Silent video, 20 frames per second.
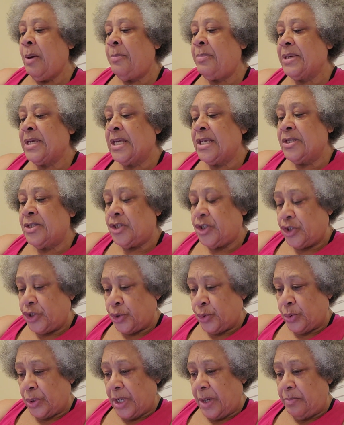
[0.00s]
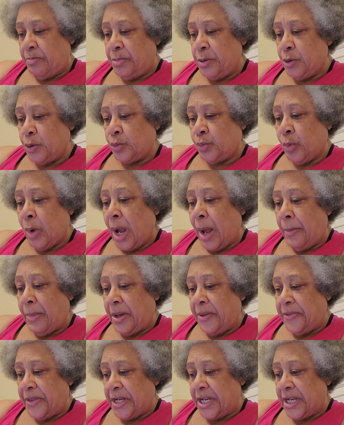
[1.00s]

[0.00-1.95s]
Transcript: up against Judah and built Ramah,